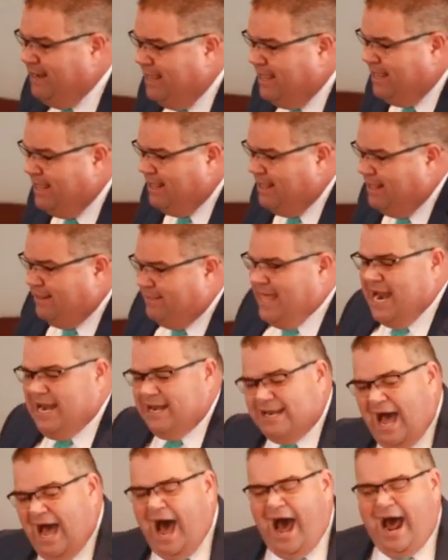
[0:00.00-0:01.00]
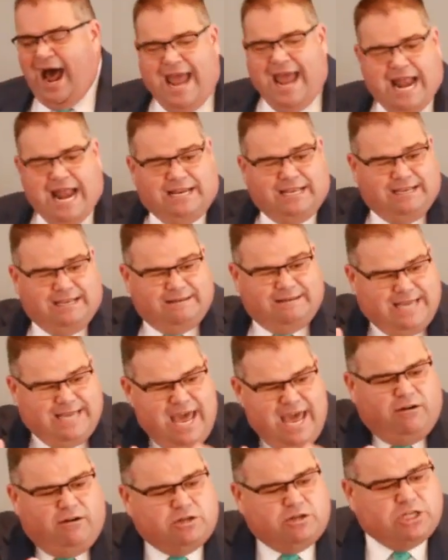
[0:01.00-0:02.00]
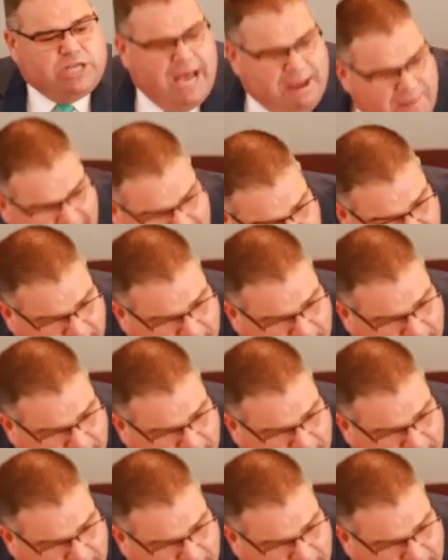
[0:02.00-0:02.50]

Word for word: that God had killed some of them.